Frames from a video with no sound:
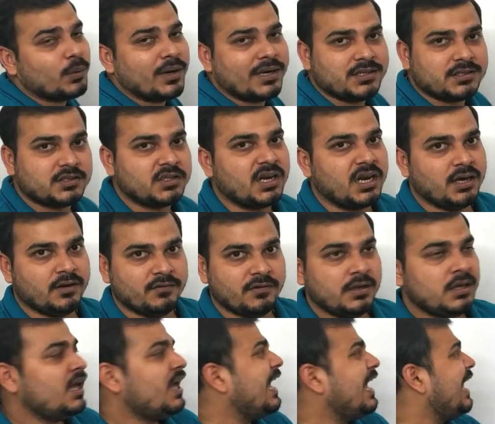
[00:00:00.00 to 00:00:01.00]
one is glove.
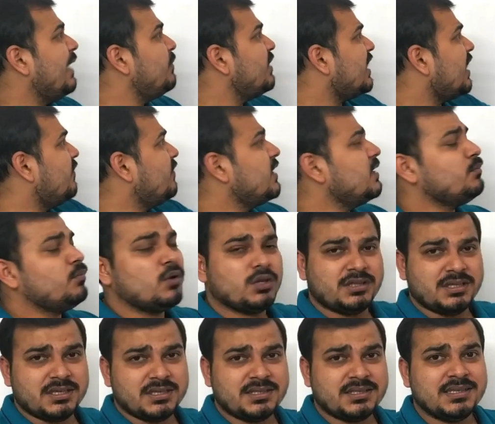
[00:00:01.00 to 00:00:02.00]
I'll be covering
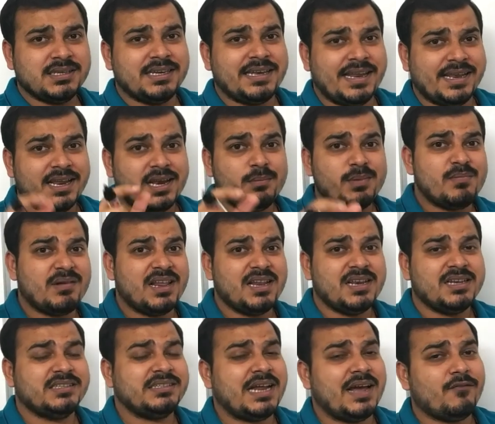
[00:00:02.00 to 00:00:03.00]
both this in N L P
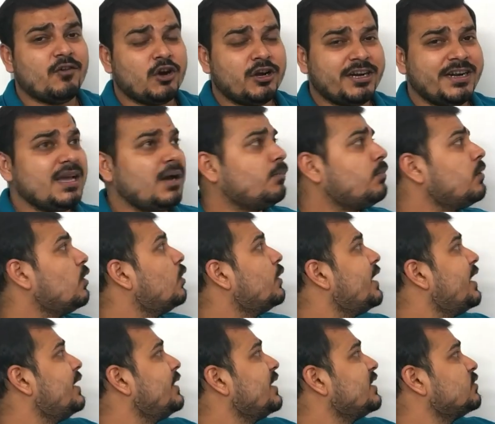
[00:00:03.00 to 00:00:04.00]
playlist. I've already
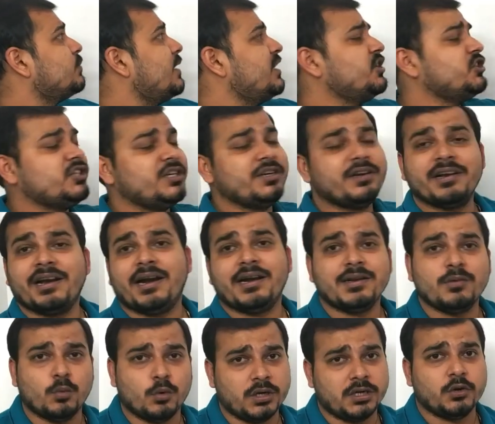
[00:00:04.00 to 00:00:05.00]
uploaded the explanation
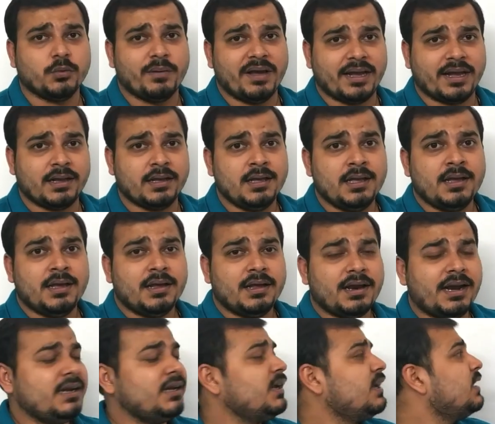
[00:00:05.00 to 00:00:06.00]
regarding word to vec,
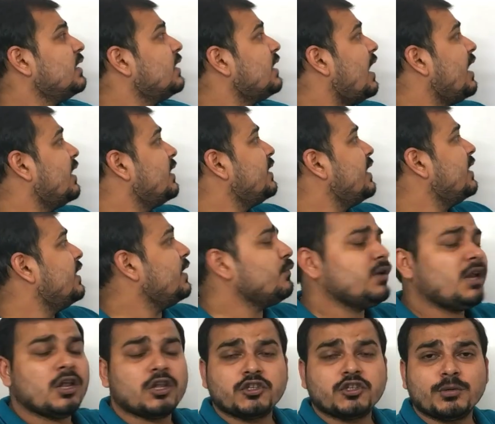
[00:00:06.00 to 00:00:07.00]
right? And then
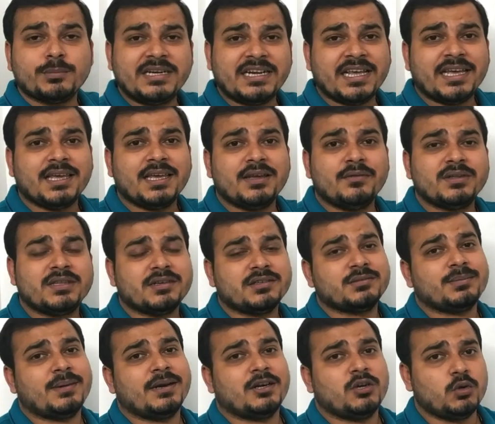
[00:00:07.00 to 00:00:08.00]
we'll also be taking with
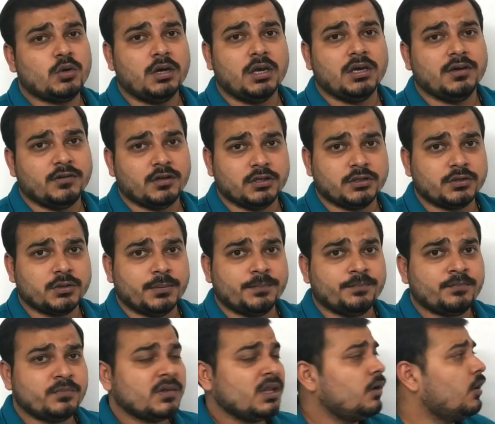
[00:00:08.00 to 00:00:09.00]
respect to glove also.
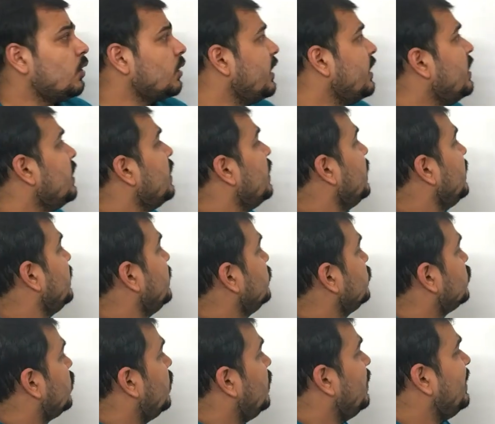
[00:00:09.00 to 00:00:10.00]
Okay,
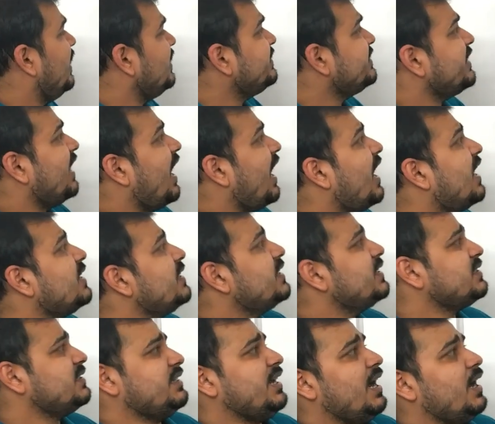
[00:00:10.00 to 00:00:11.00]
so let's
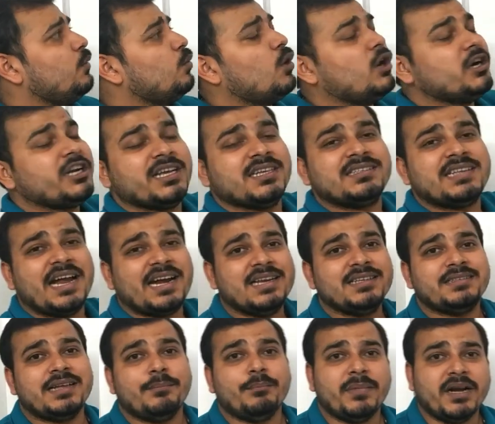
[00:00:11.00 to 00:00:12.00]
understand what exactly
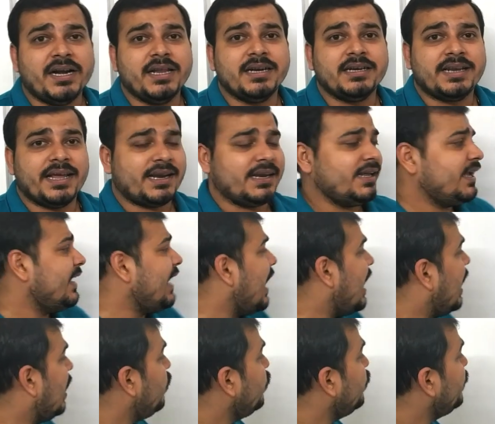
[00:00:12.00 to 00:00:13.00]
is embedding technique and
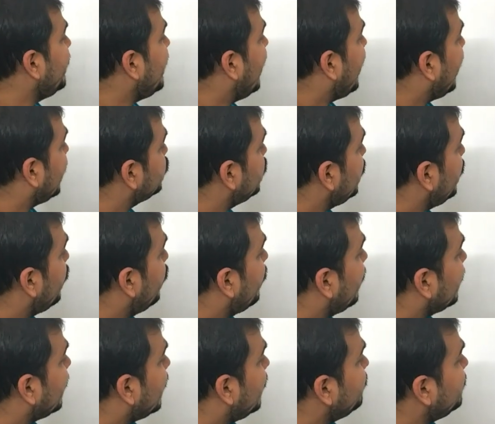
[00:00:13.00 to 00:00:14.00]
how we are actually
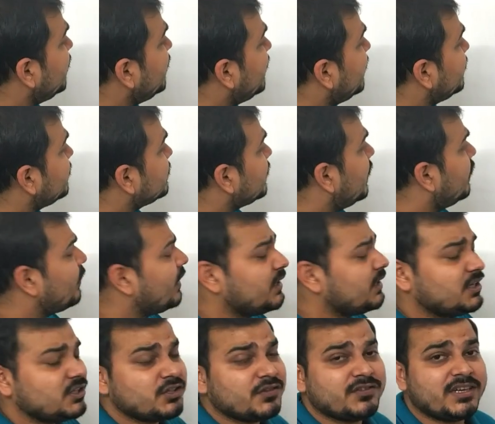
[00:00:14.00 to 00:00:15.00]
overcoming the
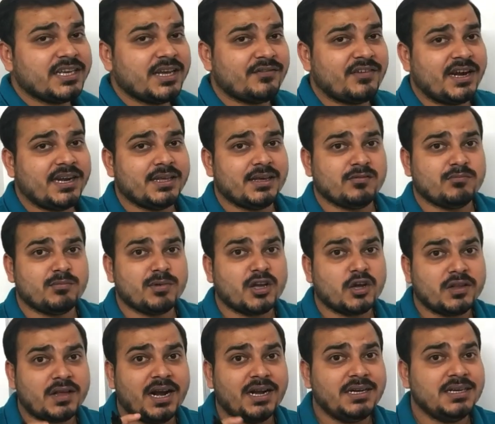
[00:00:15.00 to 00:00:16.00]
disadvantage of T F I D F,
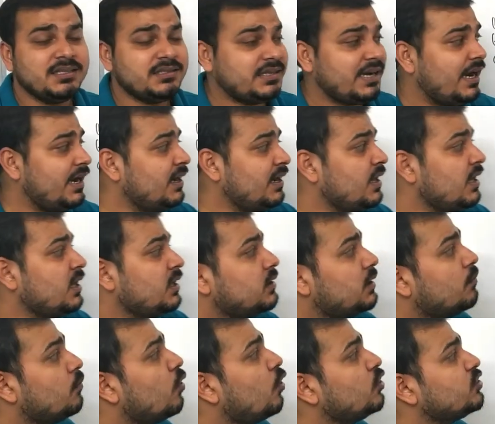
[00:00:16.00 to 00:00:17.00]
because understand
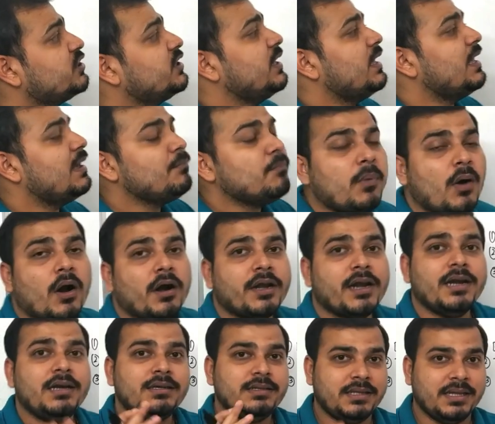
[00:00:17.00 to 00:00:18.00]
the most
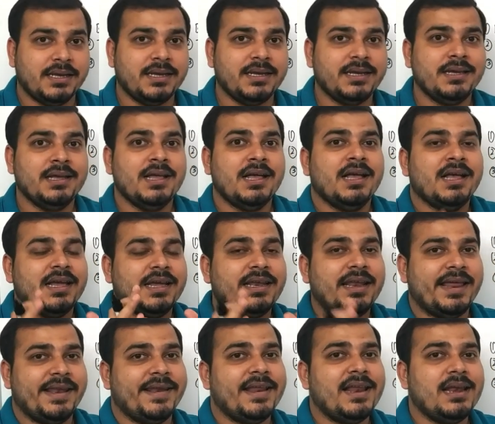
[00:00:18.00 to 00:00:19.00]
important thing
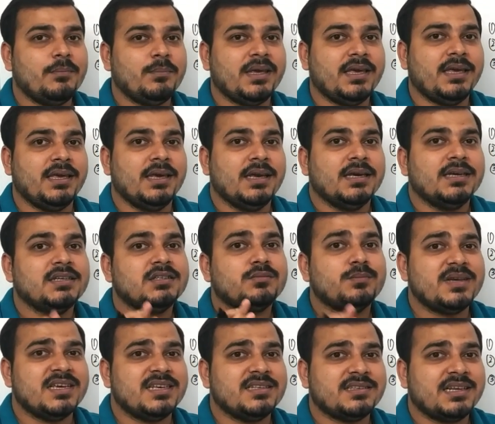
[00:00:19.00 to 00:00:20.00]
in N L P is
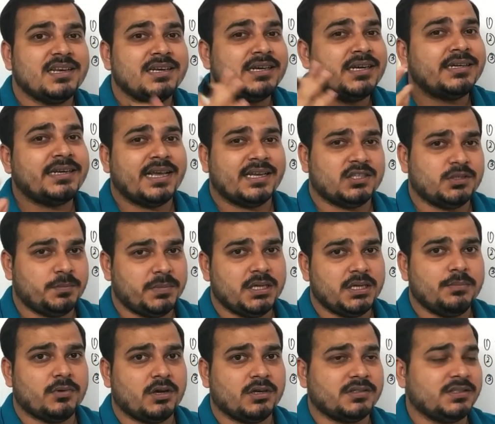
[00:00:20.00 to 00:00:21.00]
basically the text
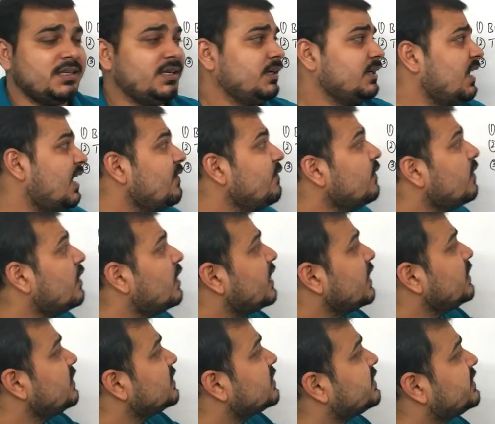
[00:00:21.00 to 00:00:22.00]
pre-processing,
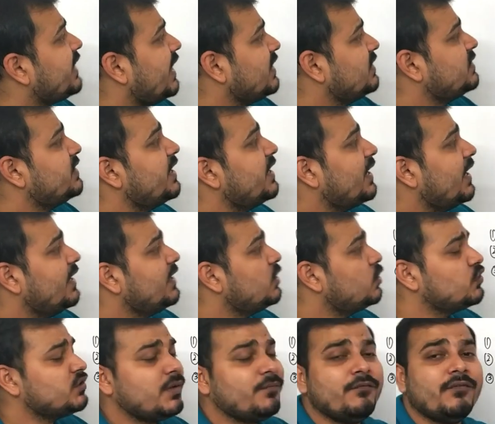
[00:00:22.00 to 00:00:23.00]
converting this text data
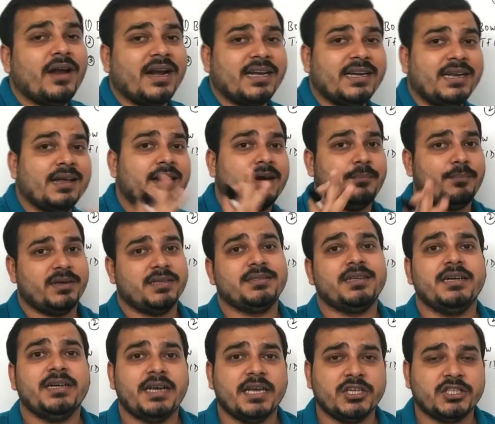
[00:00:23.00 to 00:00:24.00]
into some vector
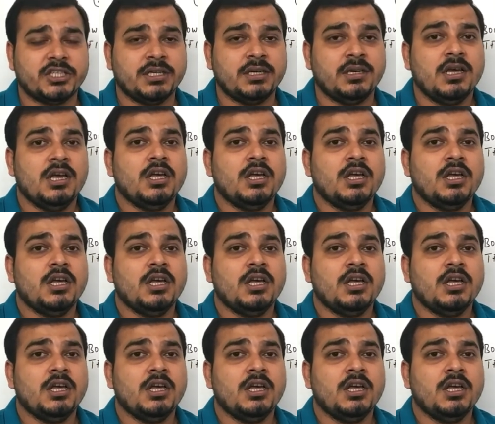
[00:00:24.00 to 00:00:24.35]
representation